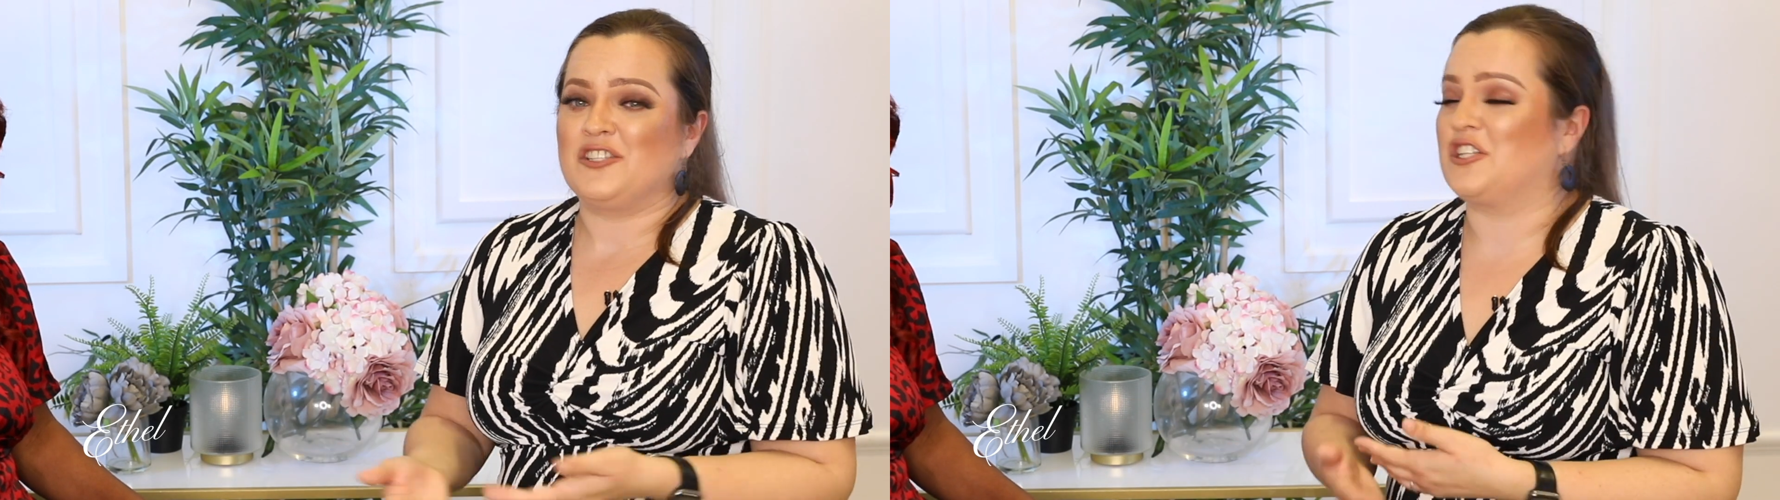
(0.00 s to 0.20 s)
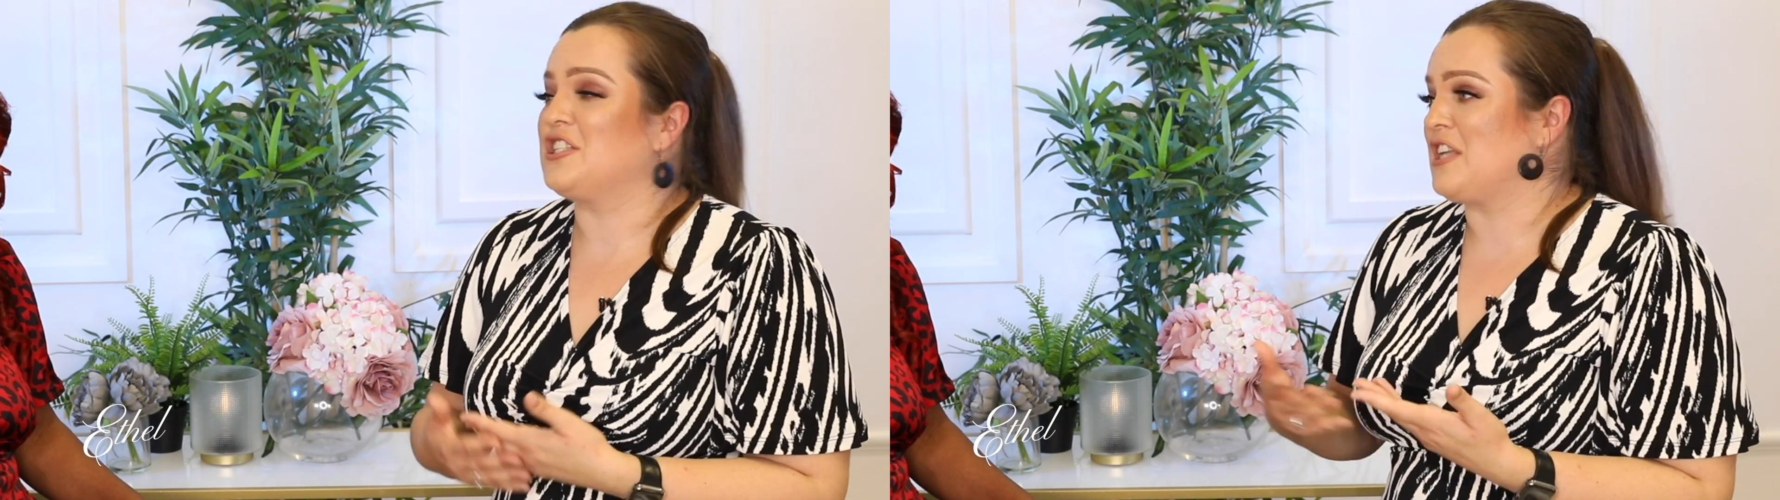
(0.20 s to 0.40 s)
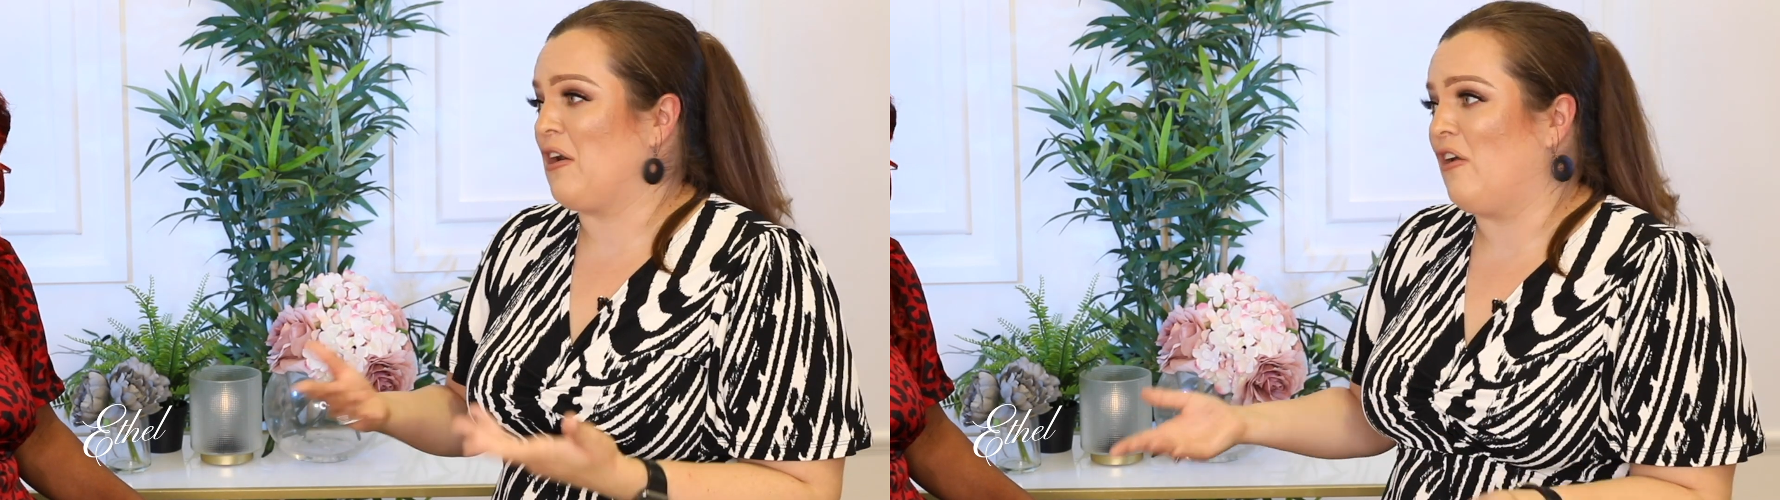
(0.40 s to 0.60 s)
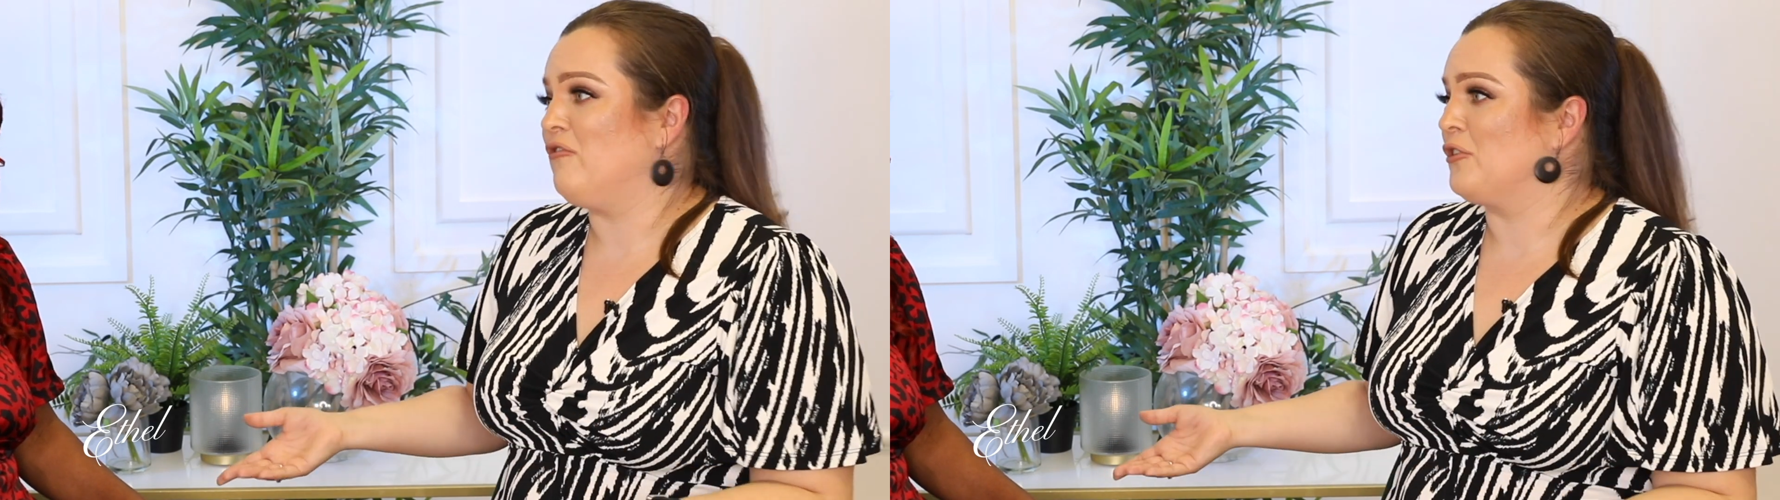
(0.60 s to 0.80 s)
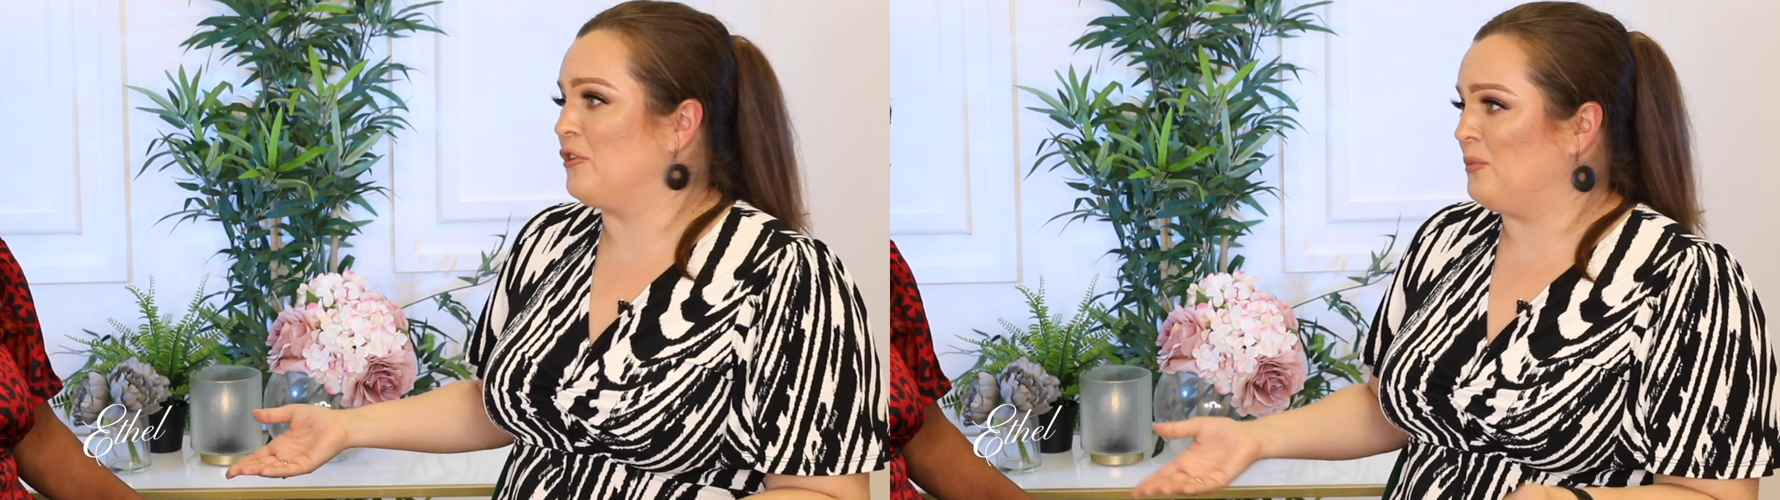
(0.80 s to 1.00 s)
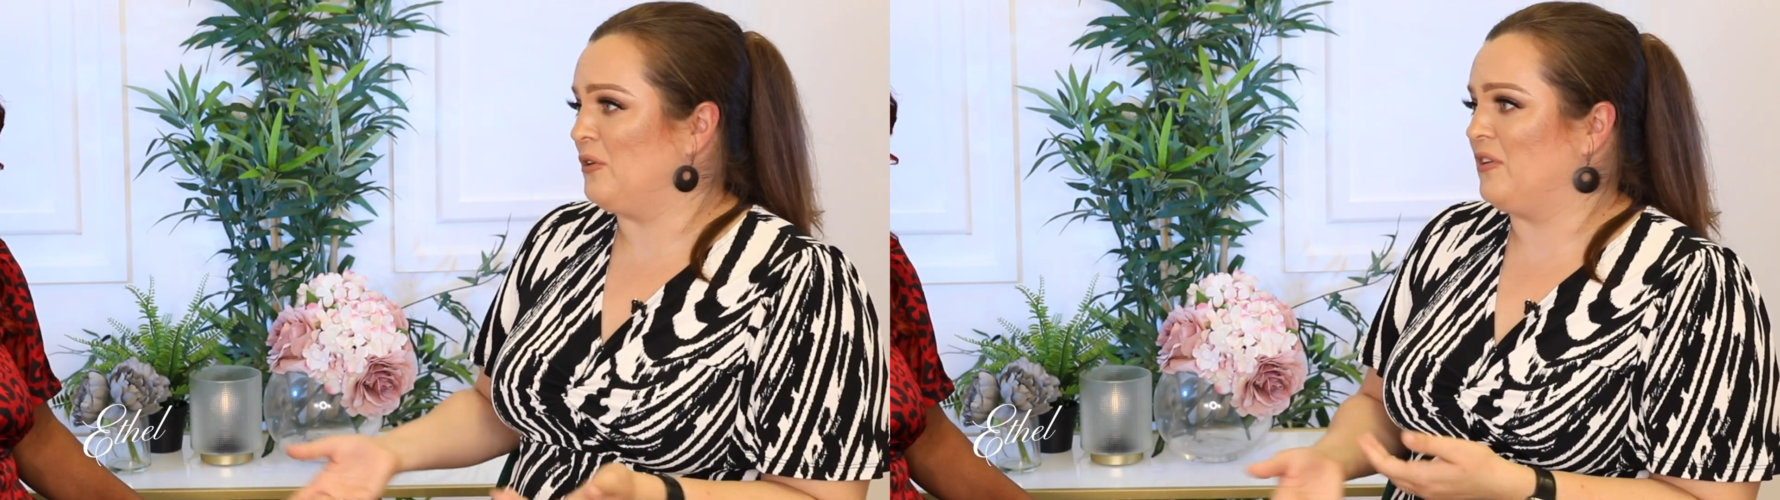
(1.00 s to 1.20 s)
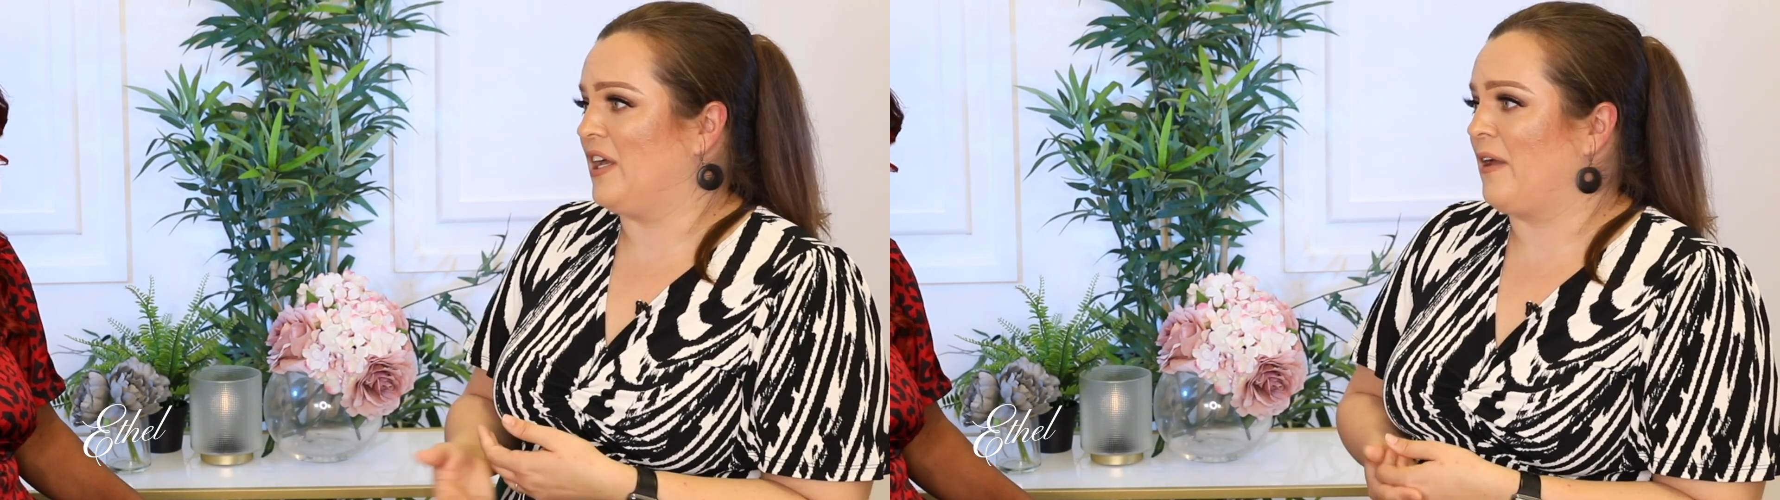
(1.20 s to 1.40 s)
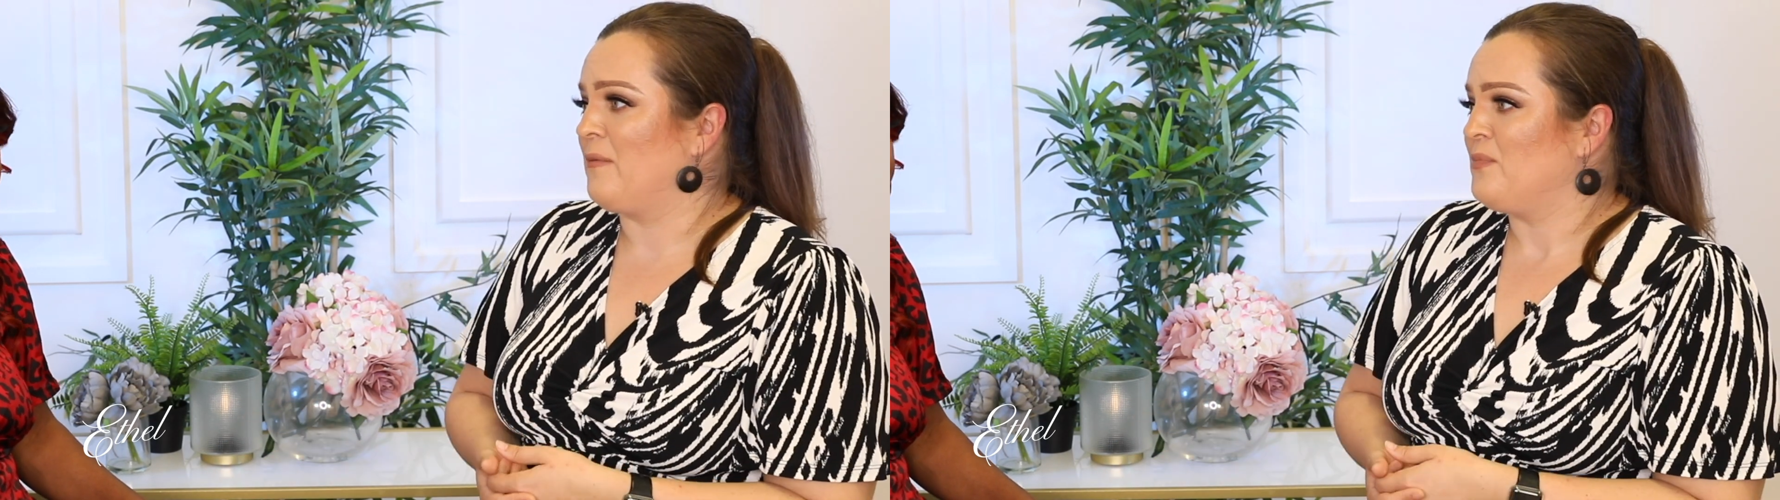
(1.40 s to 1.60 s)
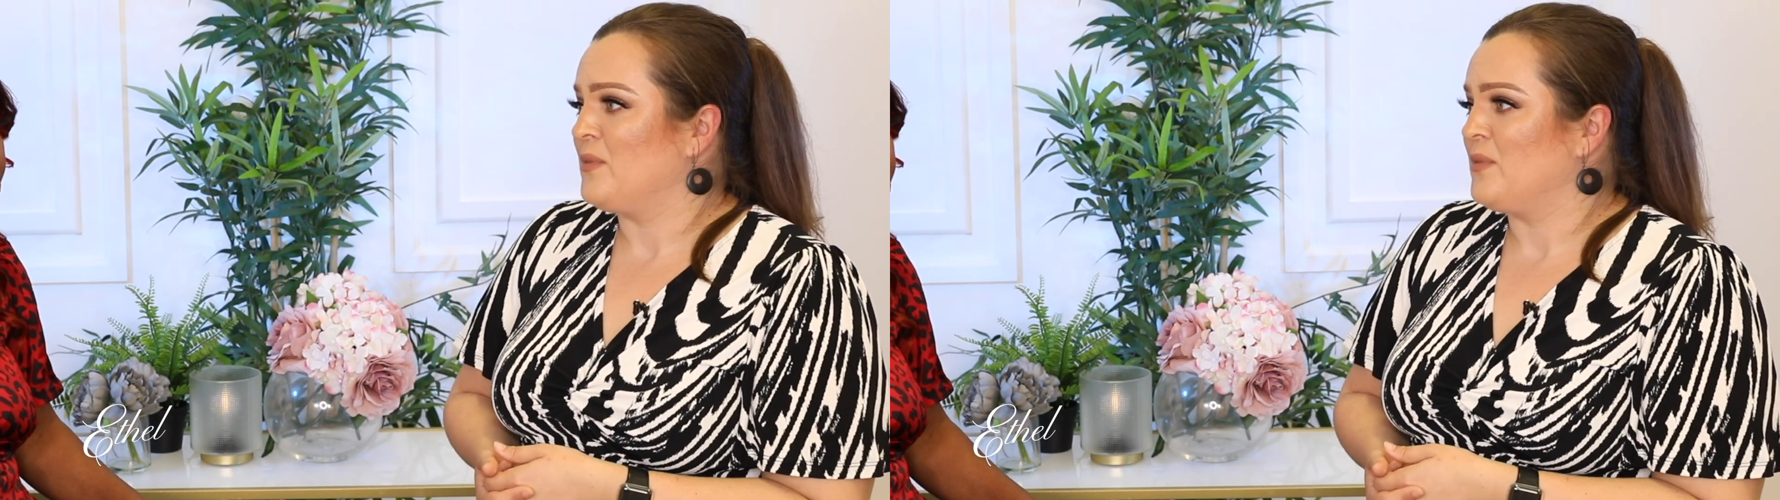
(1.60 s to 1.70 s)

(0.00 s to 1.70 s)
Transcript: So this is how affordable we are.